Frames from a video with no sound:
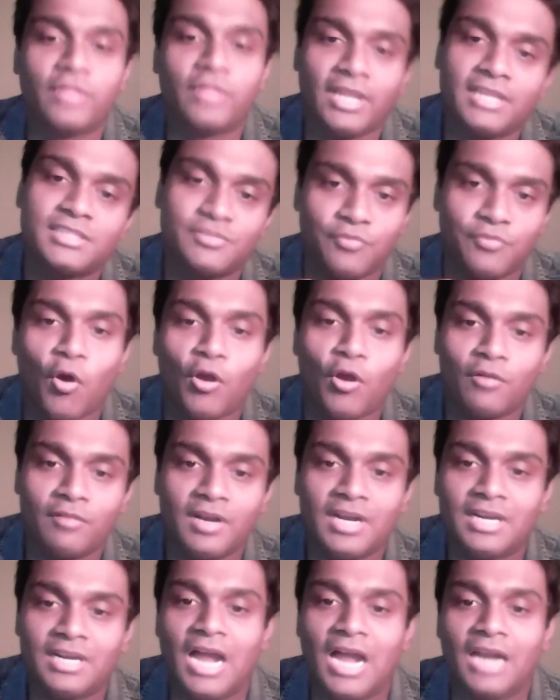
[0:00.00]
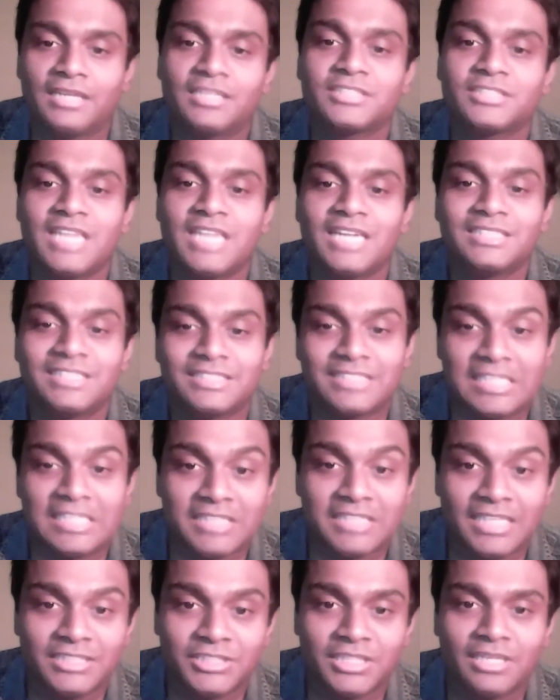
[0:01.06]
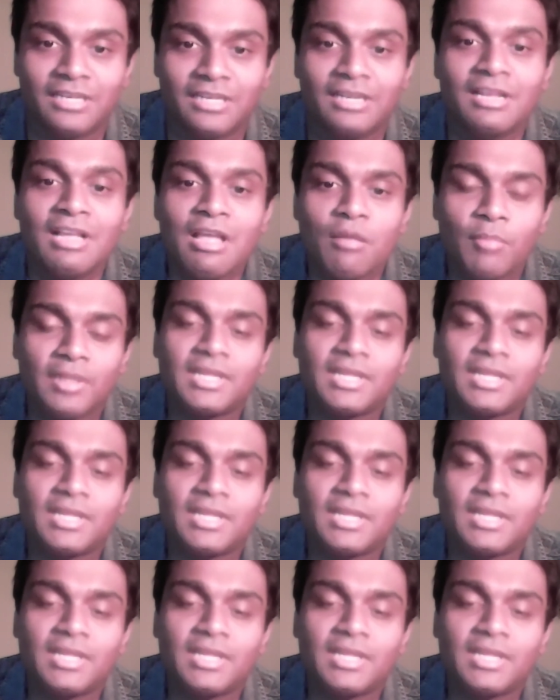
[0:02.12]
thinks forward understands it's essential. But